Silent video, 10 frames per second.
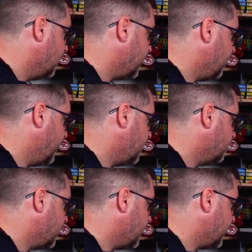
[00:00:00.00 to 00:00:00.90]
Can
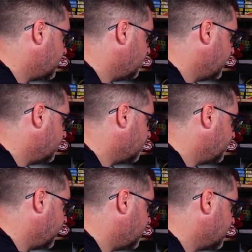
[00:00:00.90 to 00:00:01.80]
Windows connect to Windows
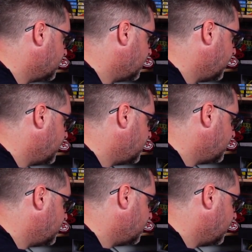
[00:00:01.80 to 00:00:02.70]
Update to
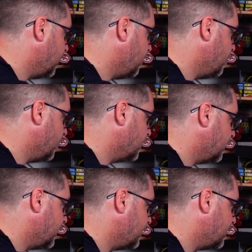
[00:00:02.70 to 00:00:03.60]
search? Not
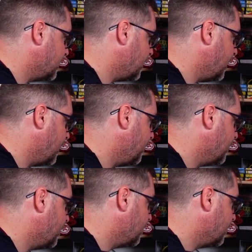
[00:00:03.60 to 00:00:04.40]
at this time.